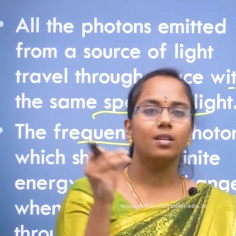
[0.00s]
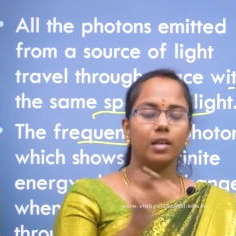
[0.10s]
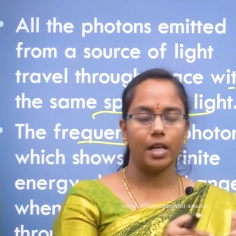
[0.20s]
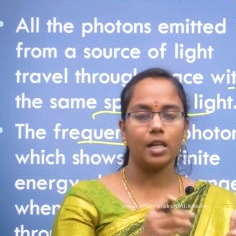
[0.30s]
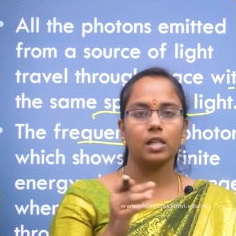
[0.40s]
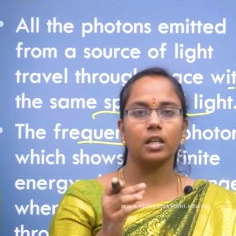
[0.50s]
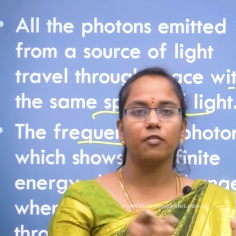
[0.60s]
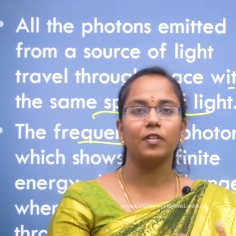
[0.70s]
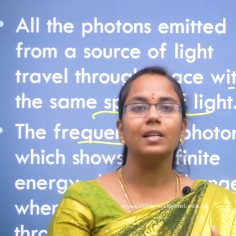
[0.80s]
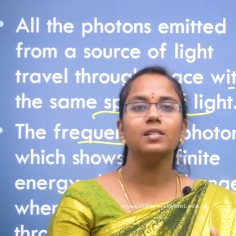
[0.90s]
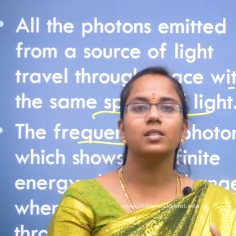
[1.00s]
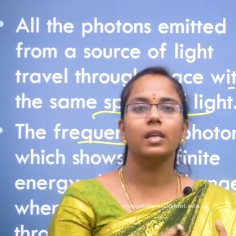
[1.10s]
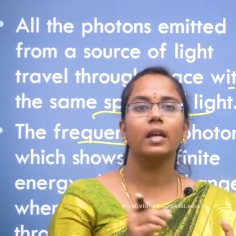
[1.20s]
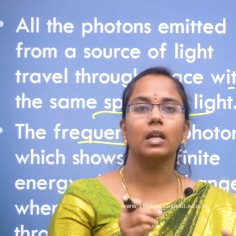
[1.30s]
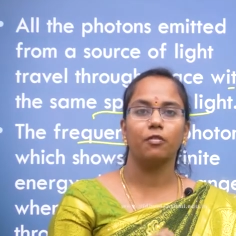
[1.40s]
electric fields
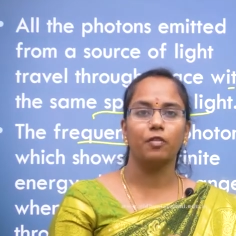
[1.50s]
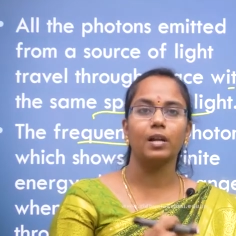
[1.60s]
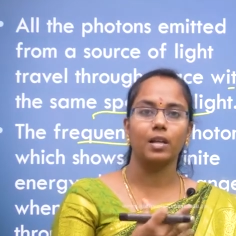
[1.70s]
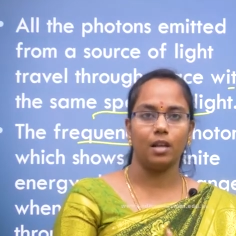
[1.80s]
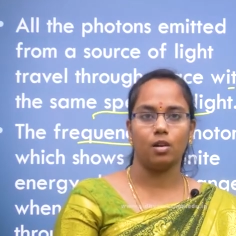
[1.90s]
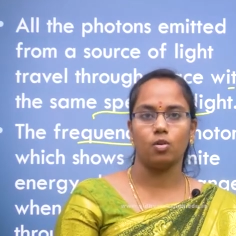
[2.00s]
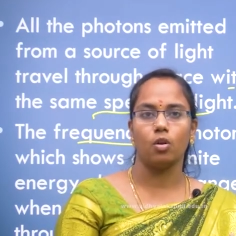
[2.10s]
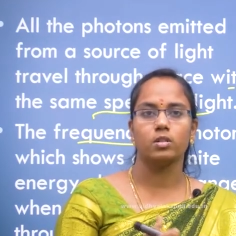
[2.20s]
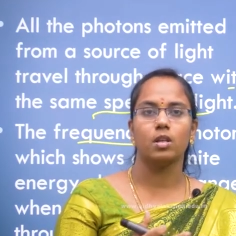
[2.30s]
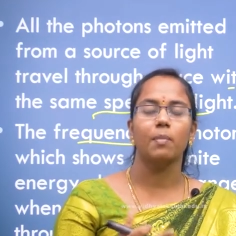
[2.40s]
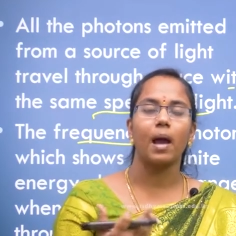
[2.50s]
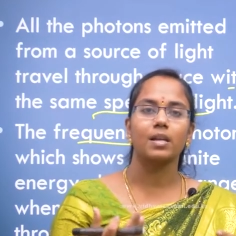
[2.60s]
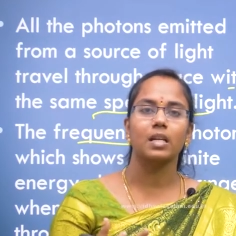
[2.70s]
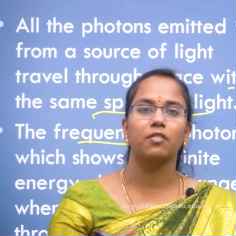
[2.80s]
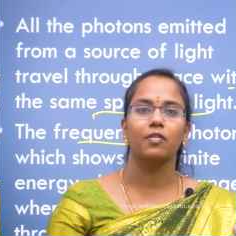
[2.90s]
can deflect electrons and
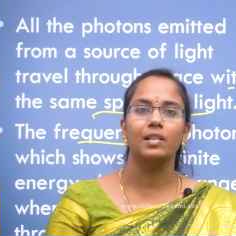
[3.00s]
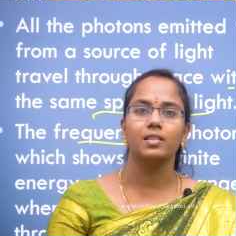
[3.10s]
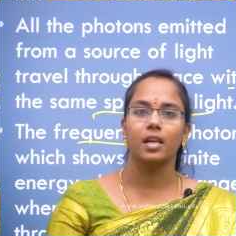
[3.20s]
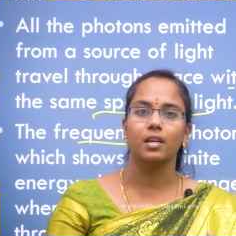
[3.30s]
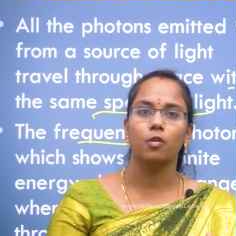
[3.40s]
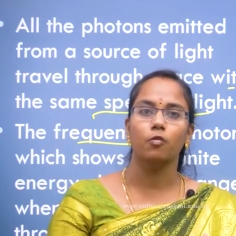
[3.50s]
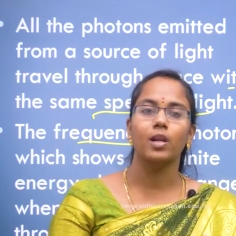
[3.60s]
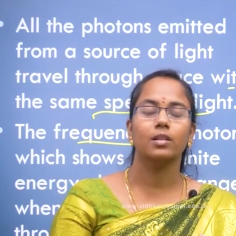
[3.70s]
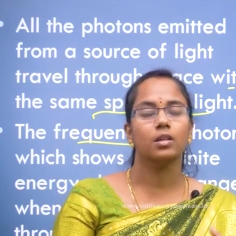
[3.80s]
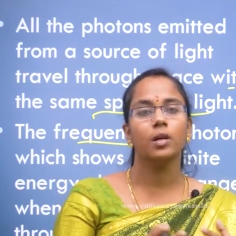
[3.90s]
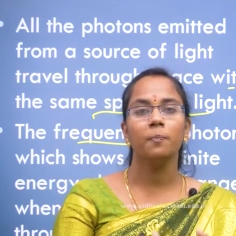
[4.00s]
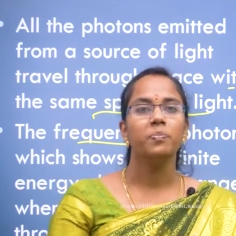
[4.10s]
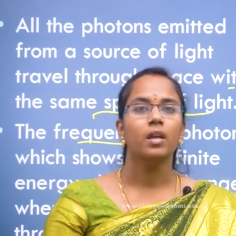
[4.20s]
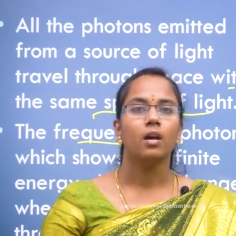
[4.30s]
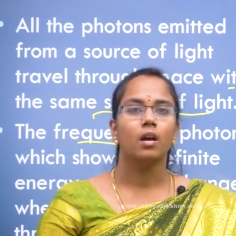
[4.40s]
magnetic fields can deflect
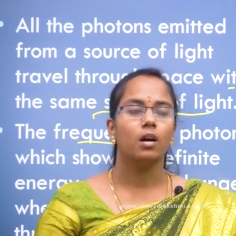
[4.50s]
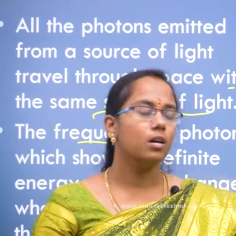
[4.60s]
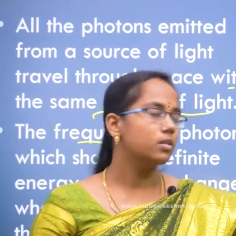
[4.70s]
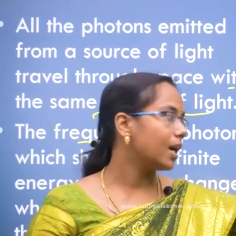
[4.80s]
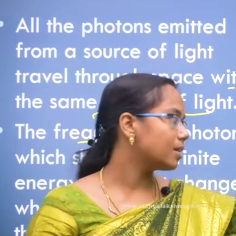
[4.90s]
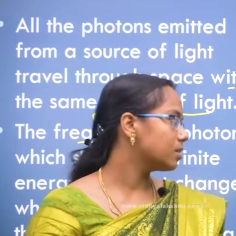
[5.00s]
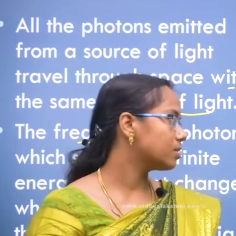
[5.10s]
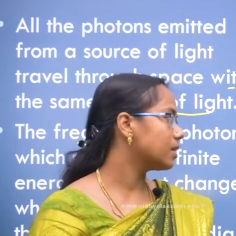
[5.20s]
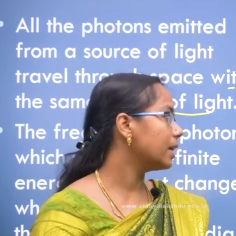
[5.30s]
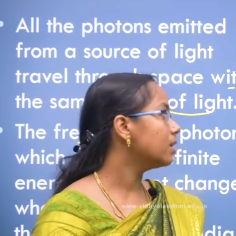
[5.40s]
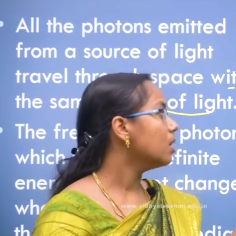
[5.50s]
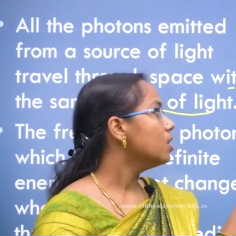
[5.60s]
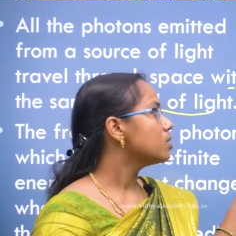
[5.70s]
the charges, right.